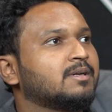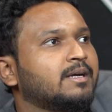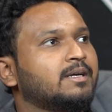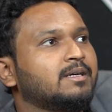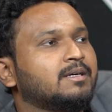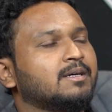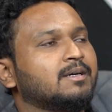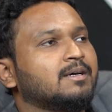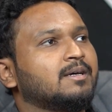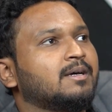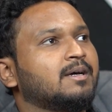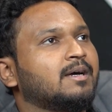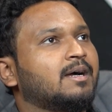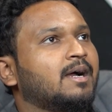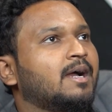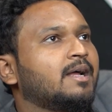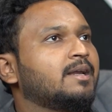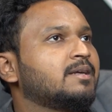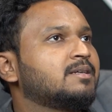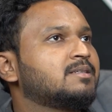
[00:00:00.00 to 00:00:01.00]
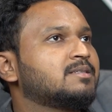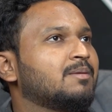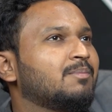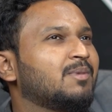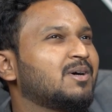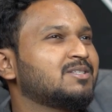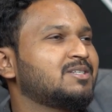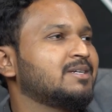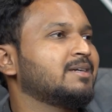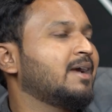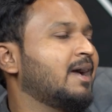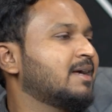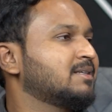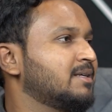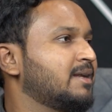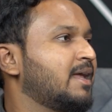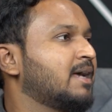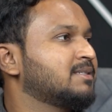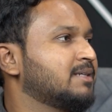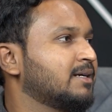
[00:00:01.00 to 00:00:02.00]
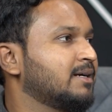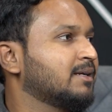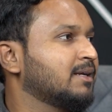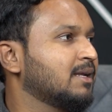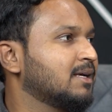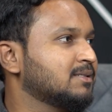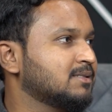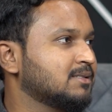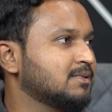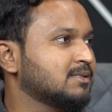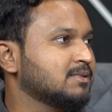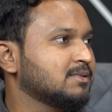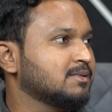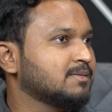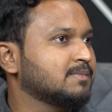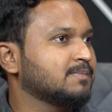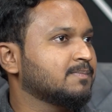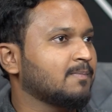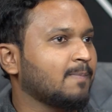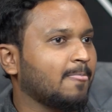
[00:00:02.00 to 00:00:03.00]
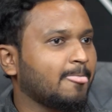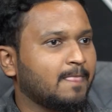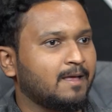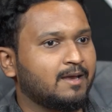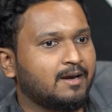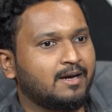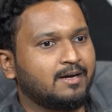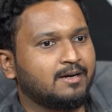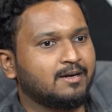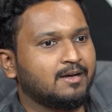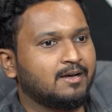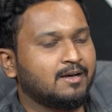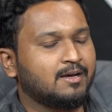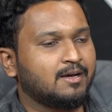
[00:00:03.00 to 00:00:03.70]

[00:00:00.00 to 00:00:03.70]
Right. And it's emerging as an asset classes. Right.